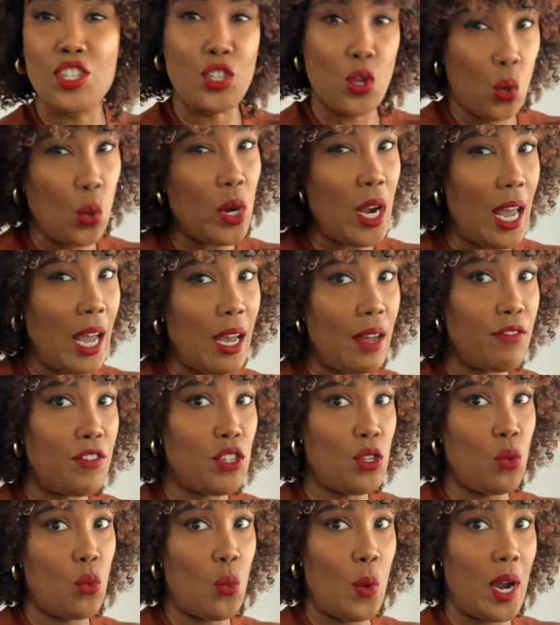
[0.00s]
don't have
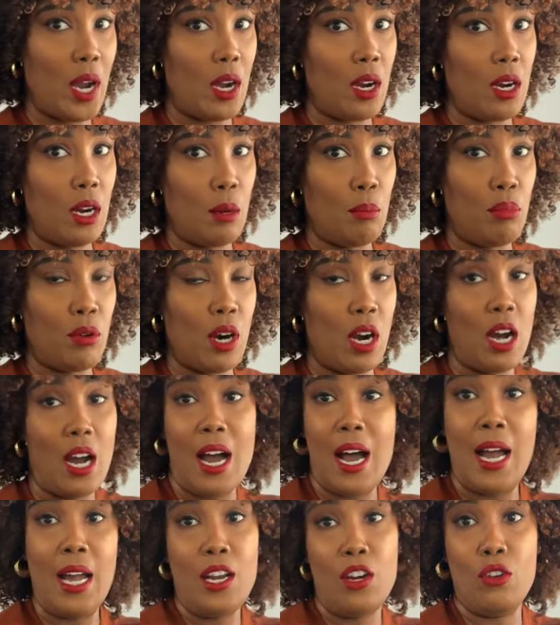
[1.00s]
to wear a bra.
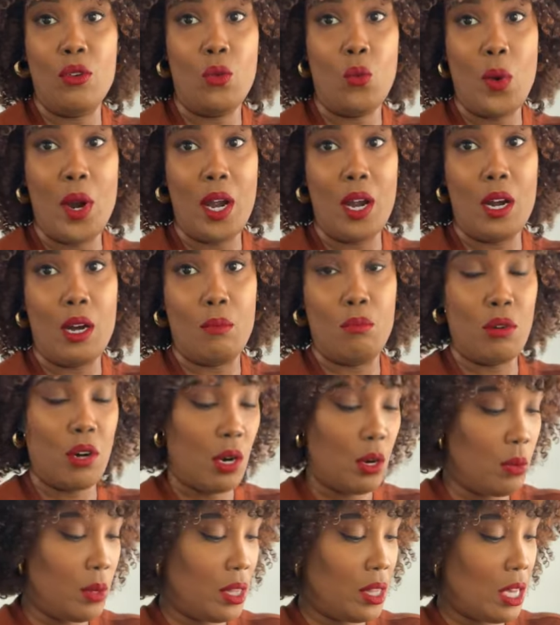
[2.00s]
I don't wear a
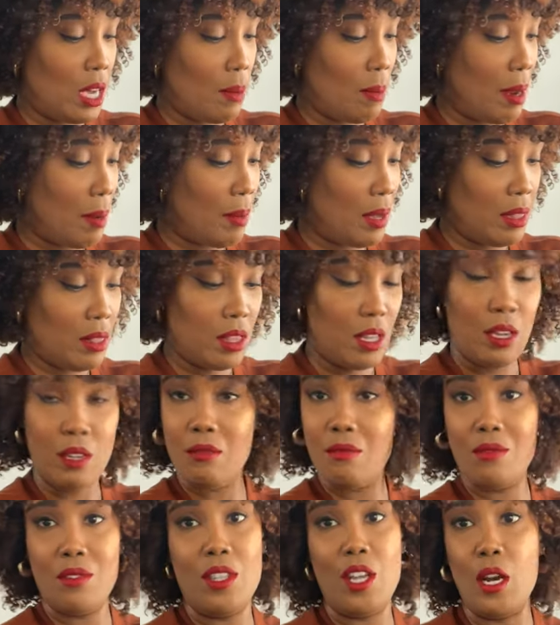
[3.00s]
bra with them, and
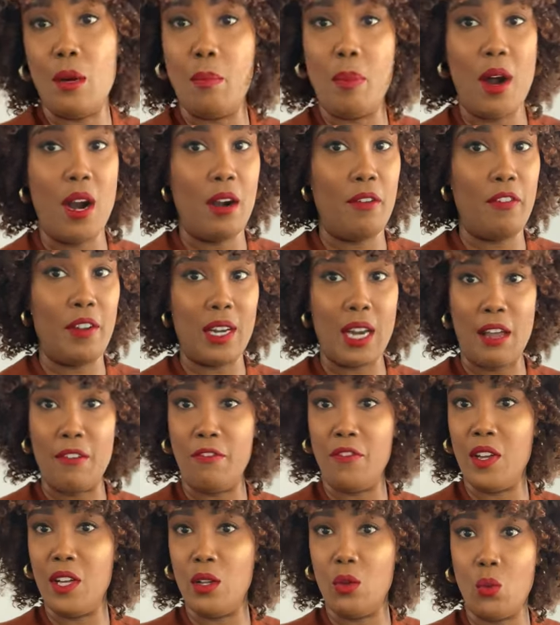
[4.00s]
then they're perfect. I
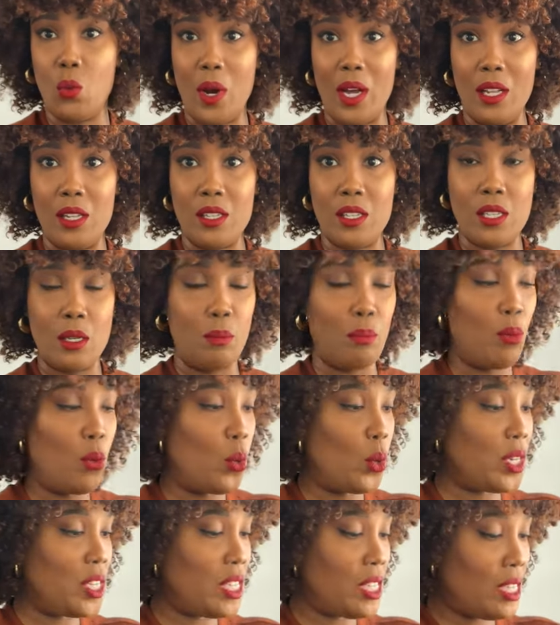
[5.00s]
feel well
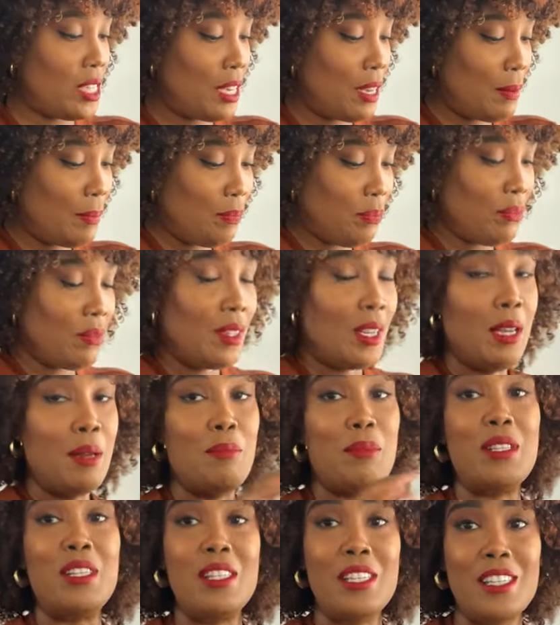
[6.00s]
supported.
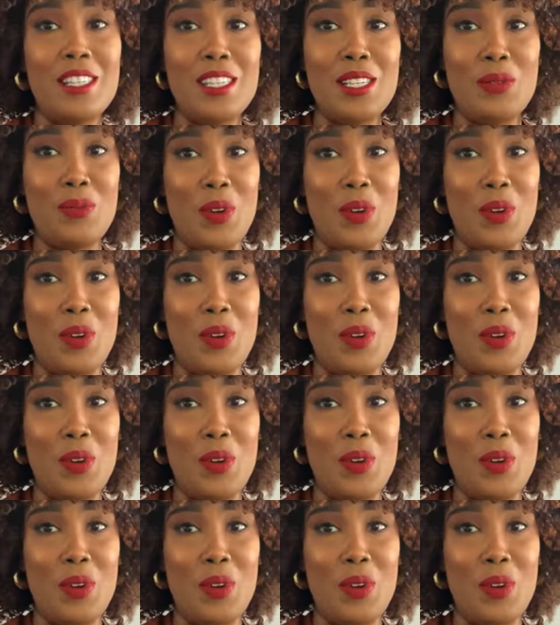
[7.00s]
But this is